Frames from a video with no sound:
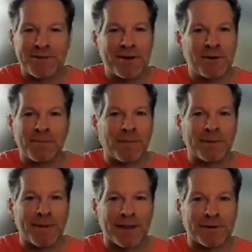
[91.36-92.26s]
you go to a
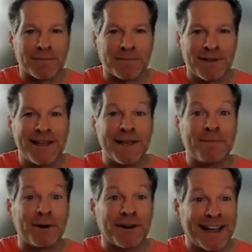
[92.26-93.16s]
public bathroom, you
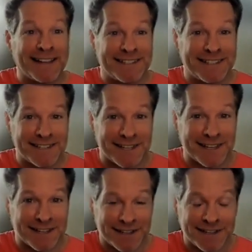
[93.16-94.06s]
put your hands in the sink.